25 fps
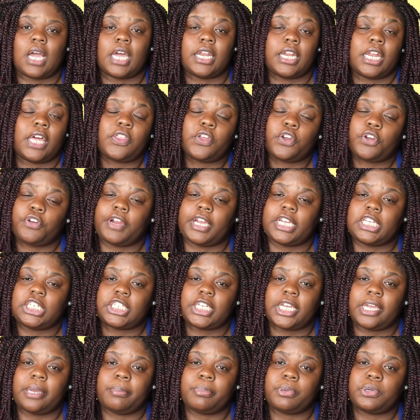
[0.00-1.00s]
Another great
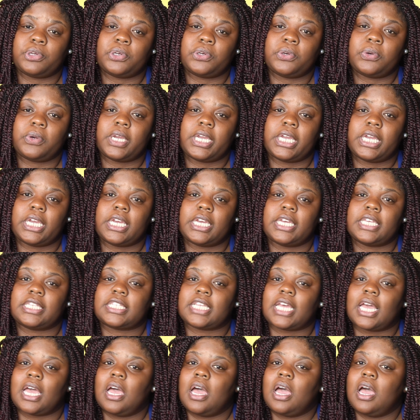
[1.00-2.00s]
shampoo is
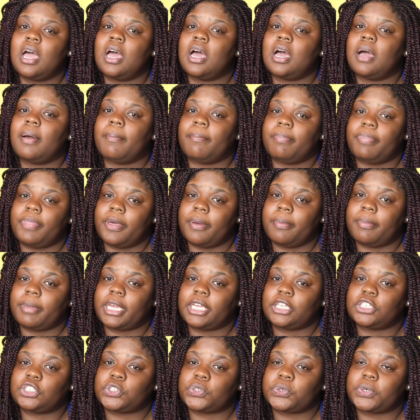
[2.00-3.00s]
The
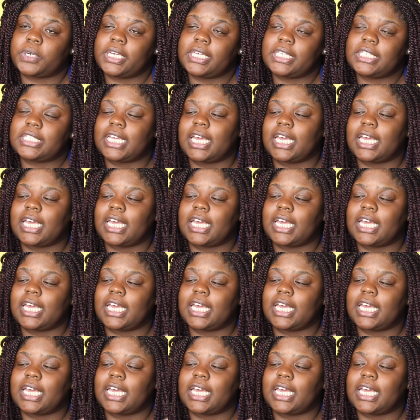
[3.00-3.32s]
Main Choice.